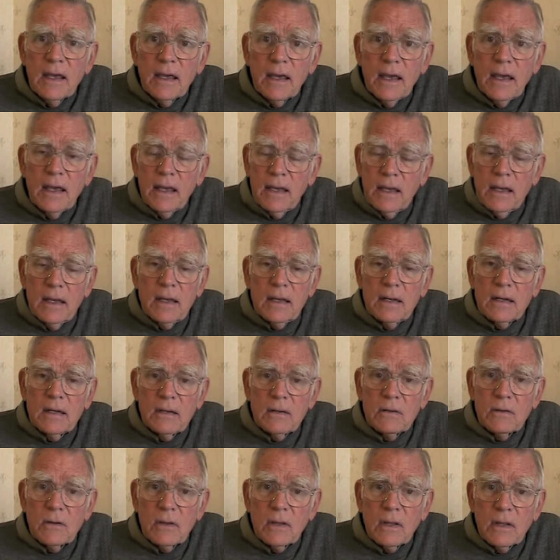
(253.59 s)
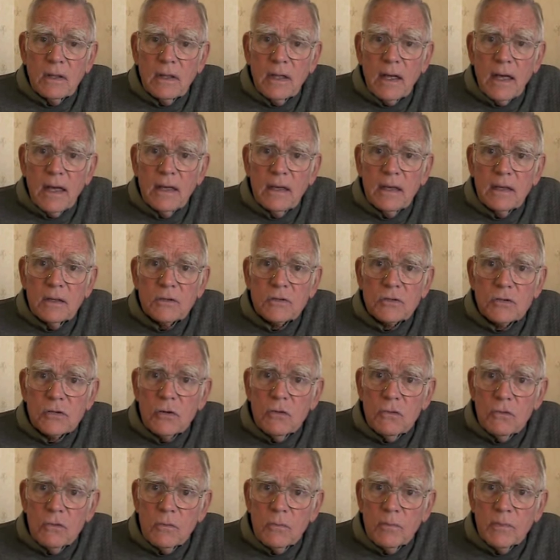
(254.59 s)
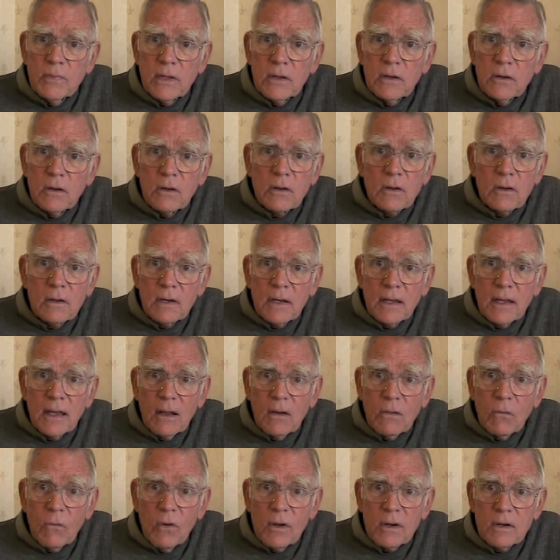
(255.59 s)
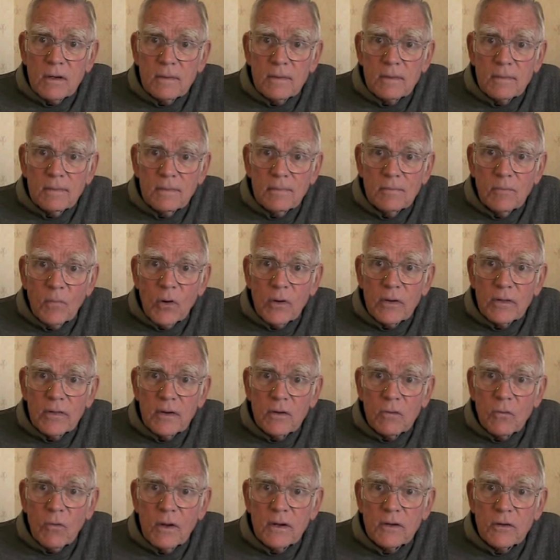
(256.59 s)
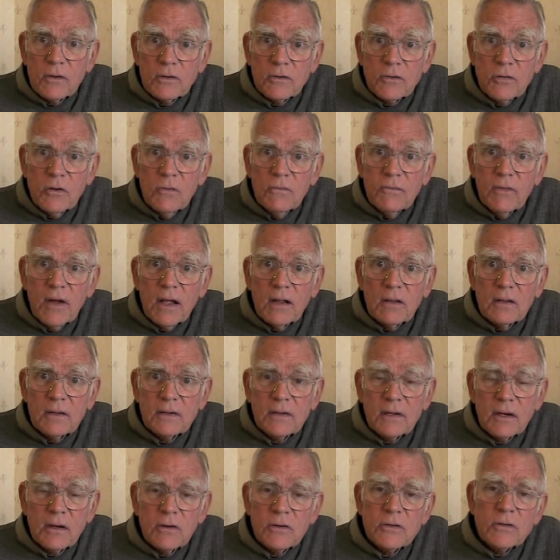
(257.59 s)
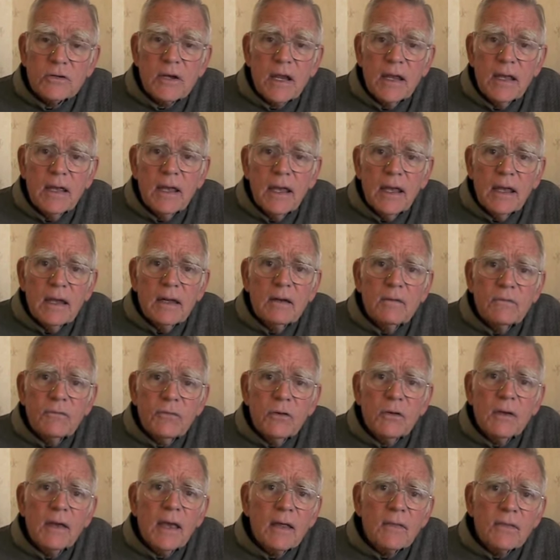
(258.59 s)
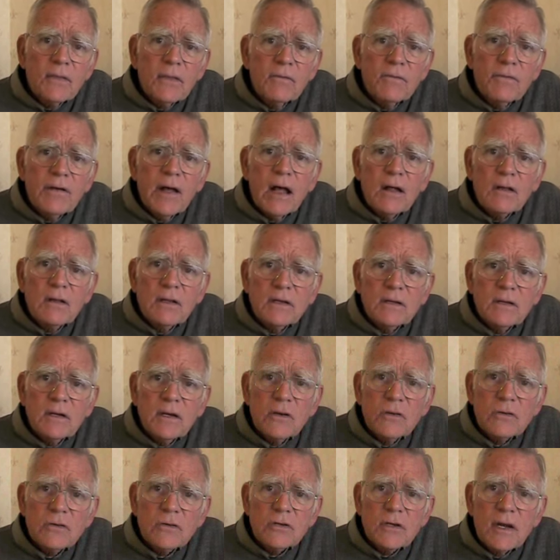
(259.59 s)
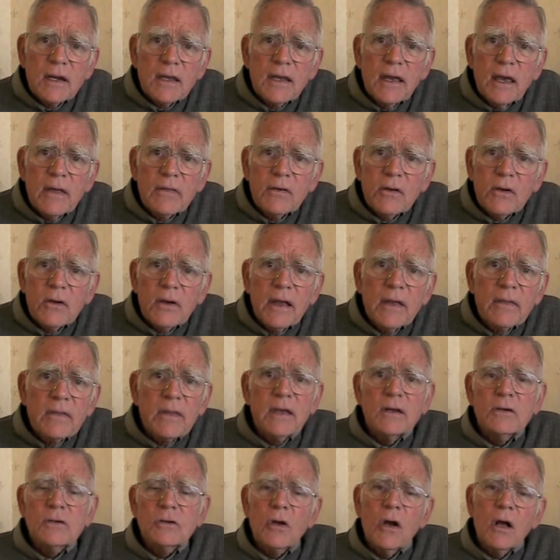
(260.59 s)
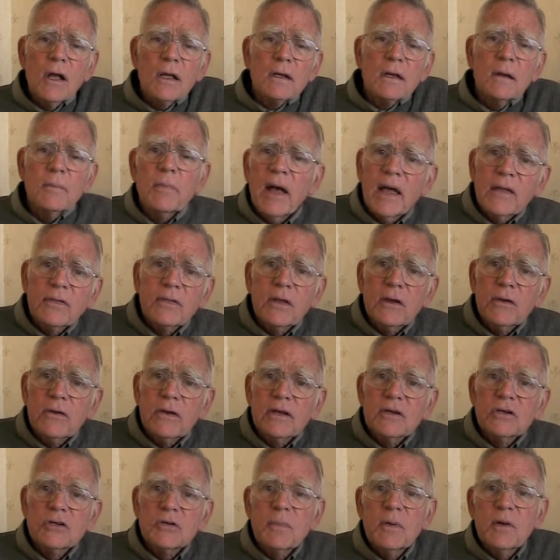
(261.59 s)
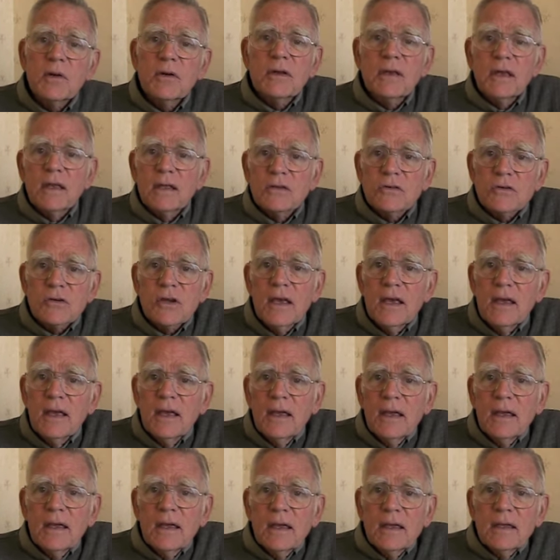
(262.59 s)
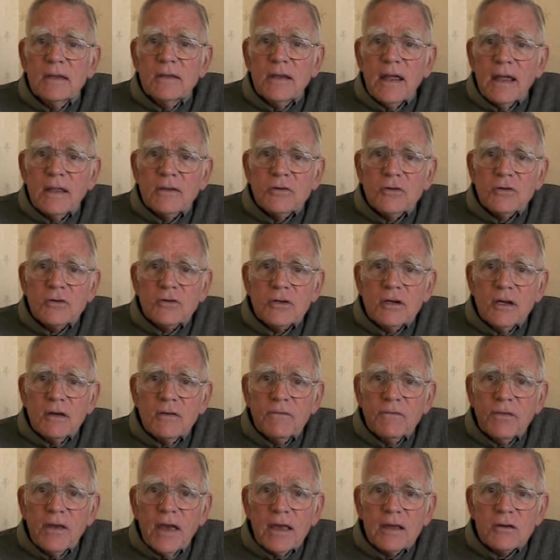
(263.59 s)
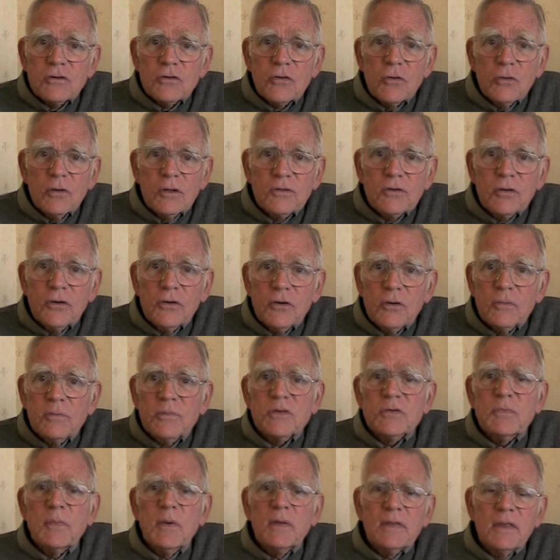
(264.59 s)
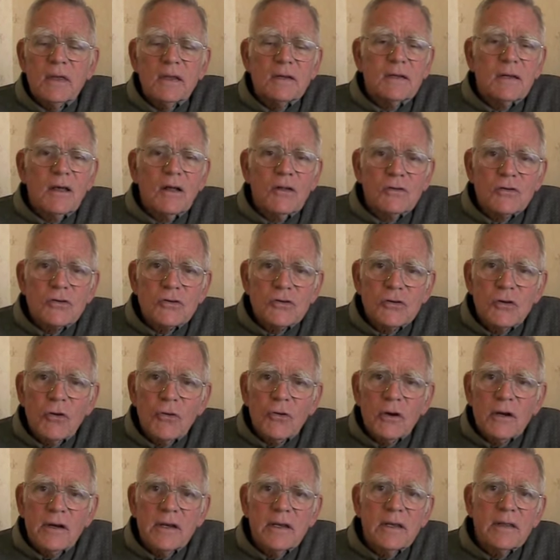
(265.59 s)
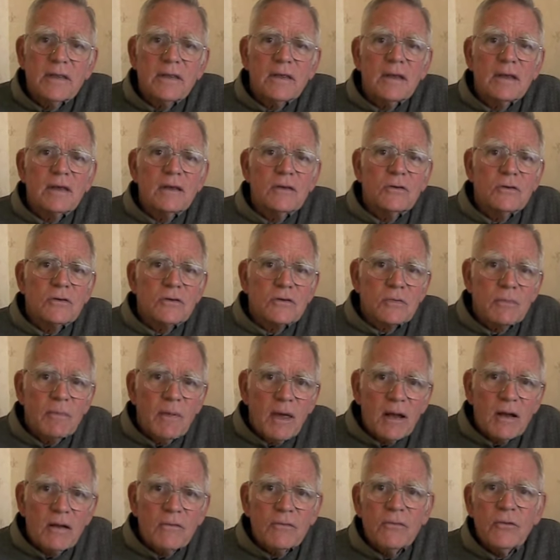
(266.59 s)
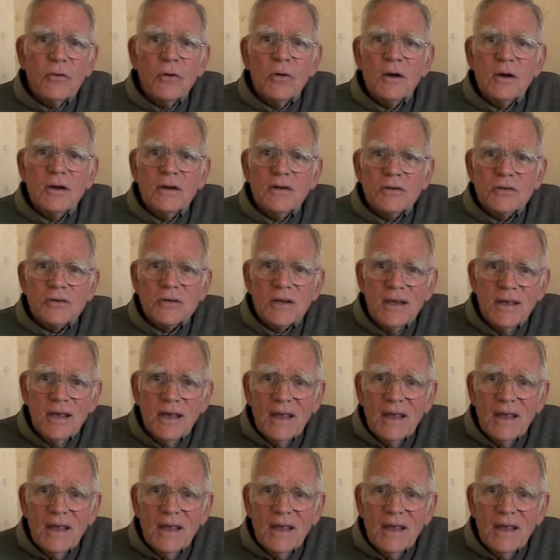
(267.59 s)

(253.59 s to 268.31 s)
And I assume that you're going to get more than one or two volunteers, and if you get the volunteers together and they talk about their experience, and not just in factual terms, but they tell story, they use metaphors,